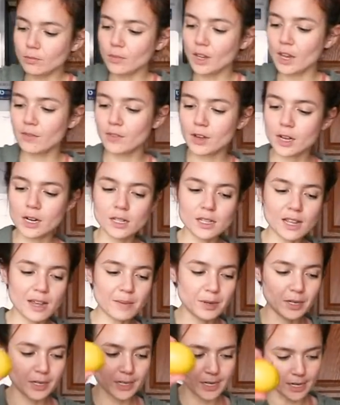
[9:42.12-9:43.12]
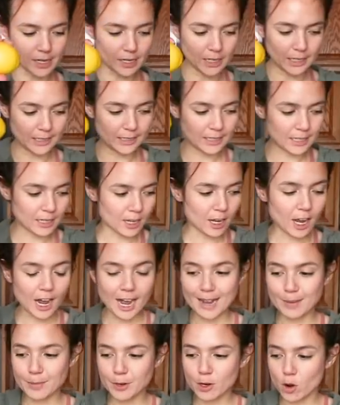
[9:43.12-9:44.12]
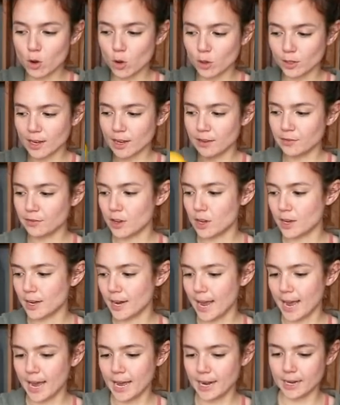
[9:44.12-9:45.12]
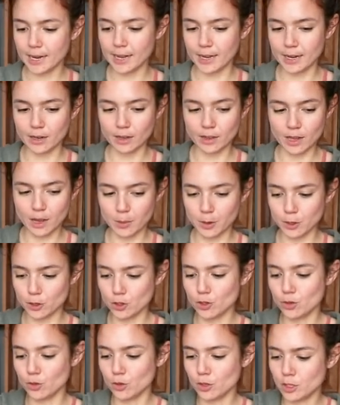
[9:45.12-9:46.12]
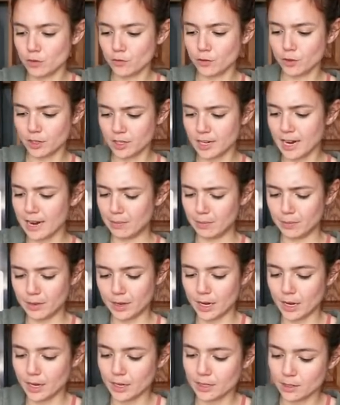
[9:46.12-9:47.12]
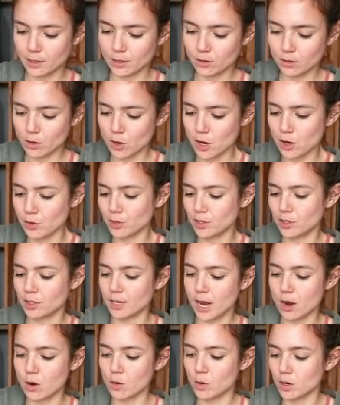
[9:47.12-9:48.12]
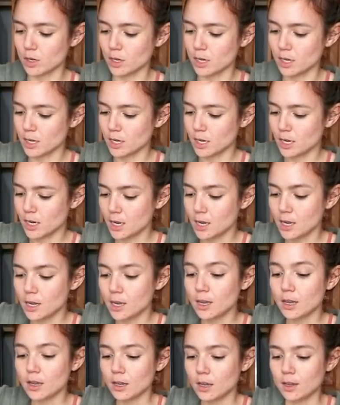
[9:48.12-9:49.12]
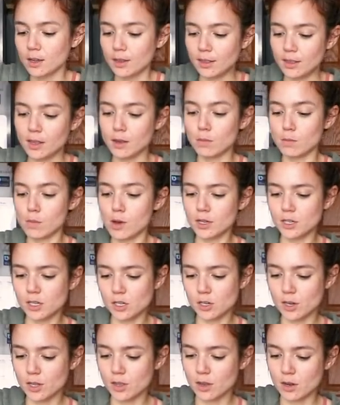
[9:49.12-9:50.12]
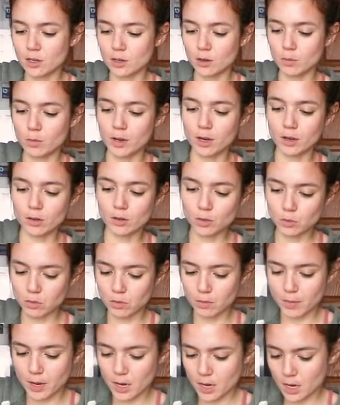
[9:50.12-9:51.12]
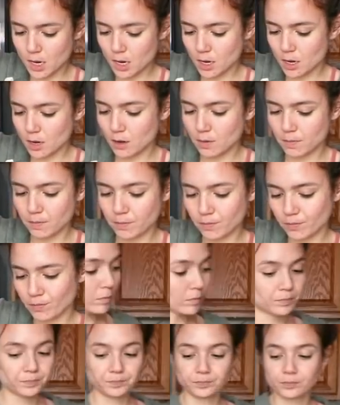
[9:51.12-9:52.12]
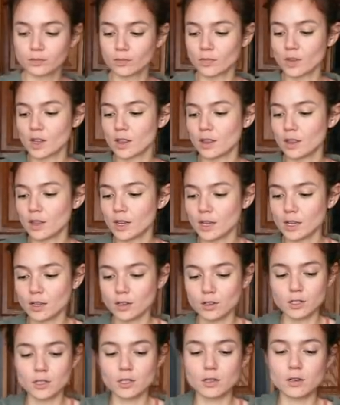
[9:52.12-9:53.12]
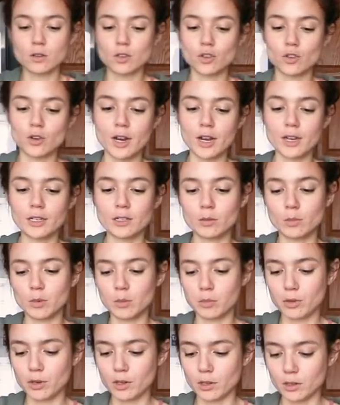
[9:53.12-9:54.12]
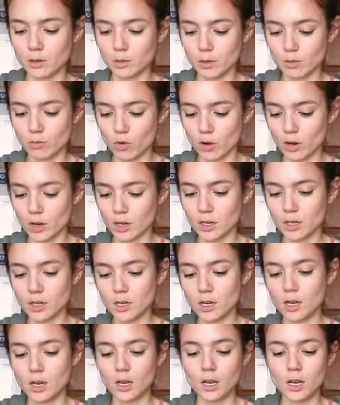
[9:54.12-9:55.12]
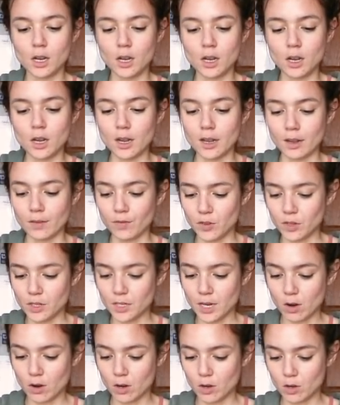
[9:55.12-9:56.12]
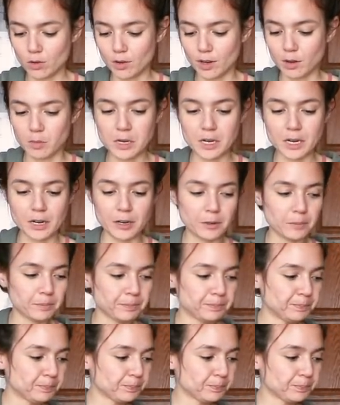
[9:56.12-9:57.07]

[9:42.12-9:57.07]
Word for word: I've got a lemon here. I'm gonna hold off on adding any lemon juice for the time being because I don't know how sour the mustard and the dill pickles will make it. It looks a little dry, so I'm gonna put a little bit more of the sour cream in here.